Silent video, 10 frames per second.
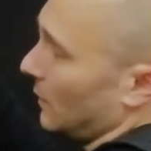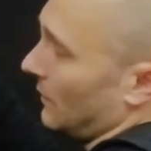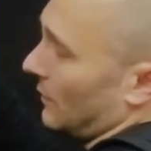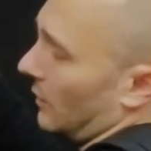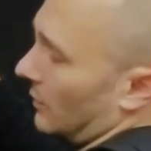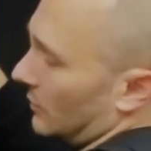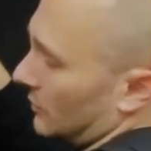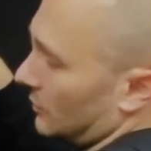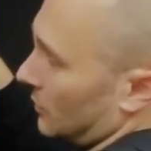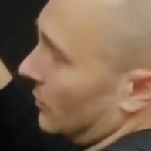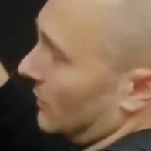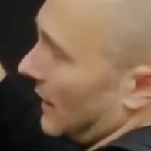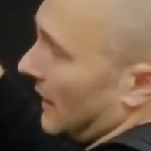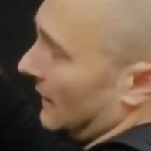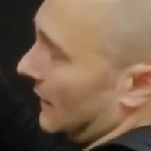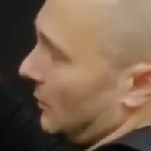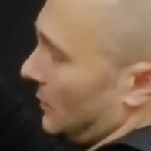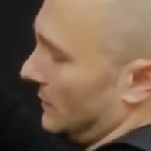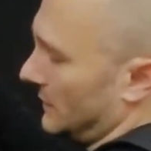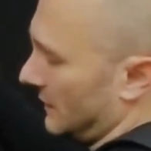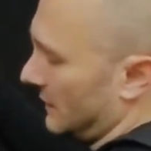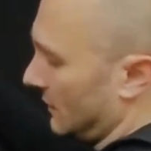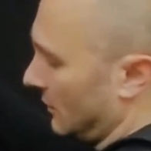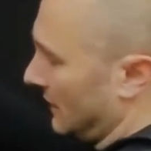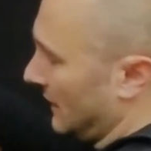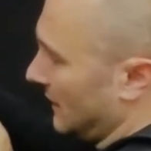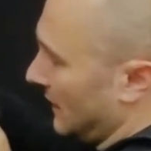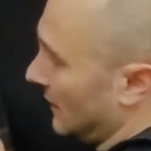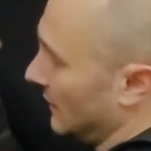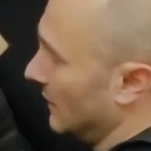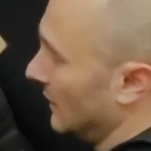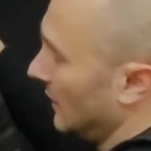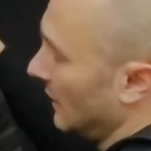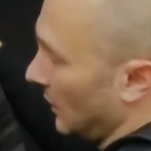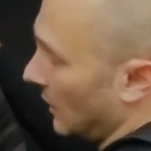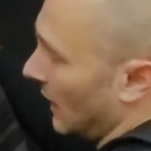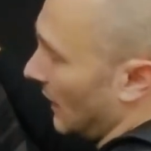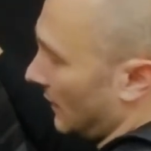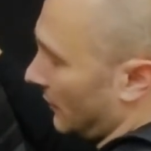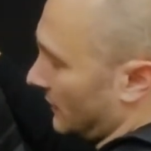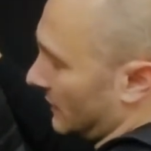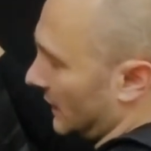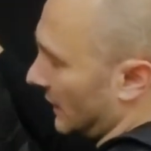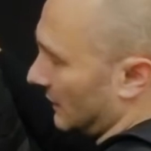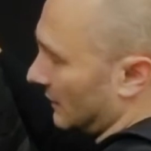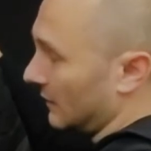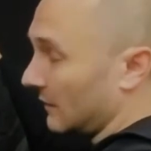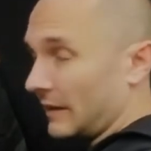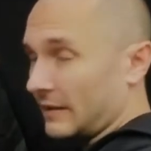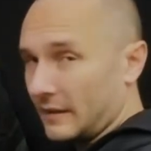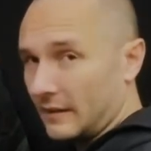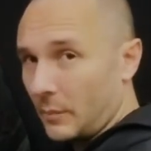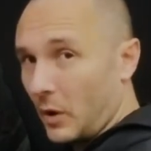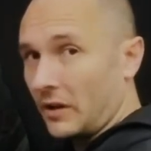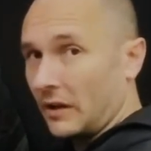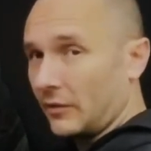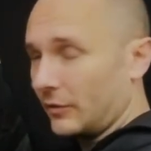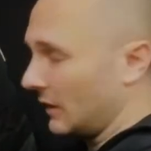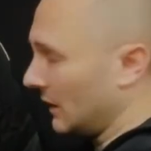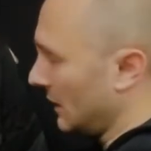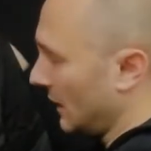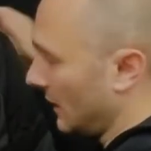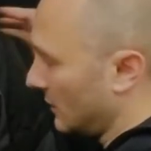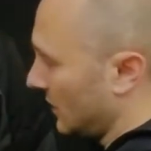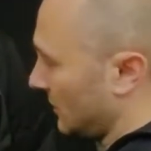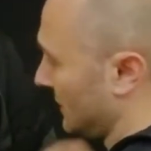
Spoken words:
we've got shoulder and elbow protectors already in there. And obviously, like I said, the pockets for the chest